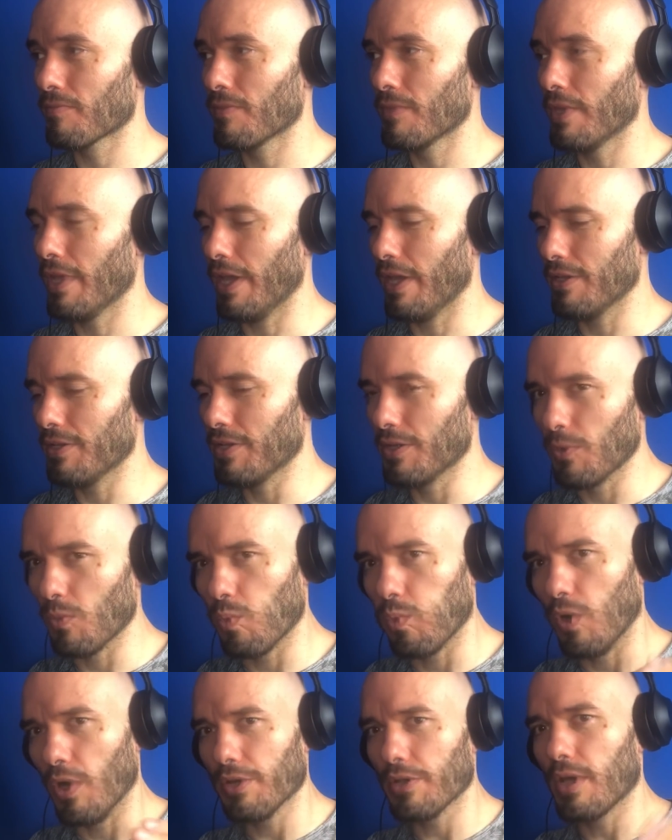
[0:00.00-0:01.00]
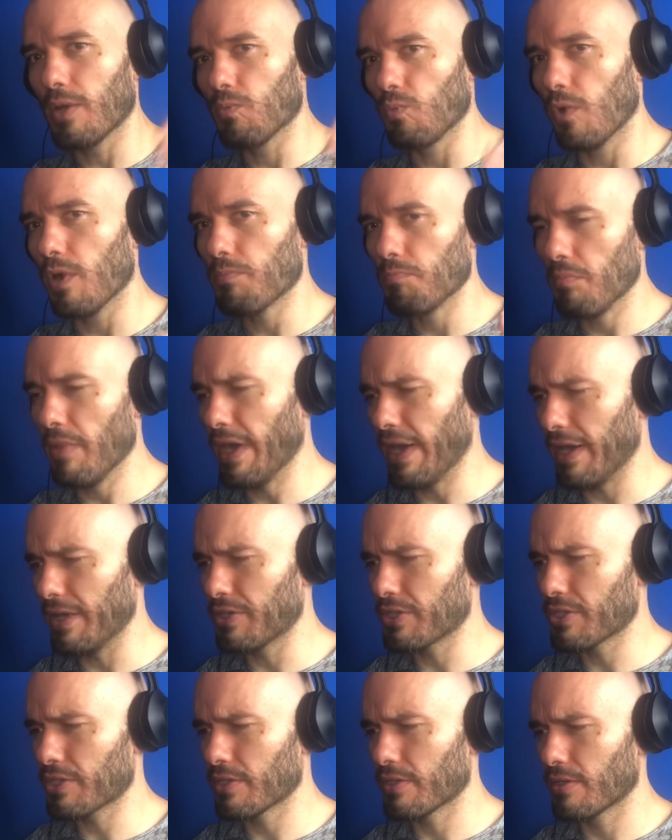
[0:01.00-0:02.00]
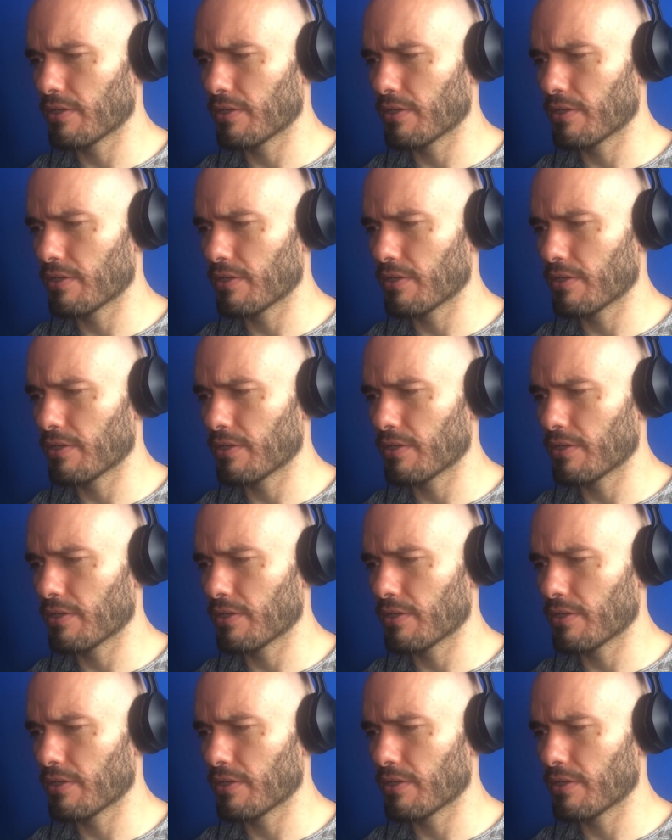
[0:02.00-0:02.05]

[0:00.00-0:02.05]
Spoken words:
And in a one-on-one match,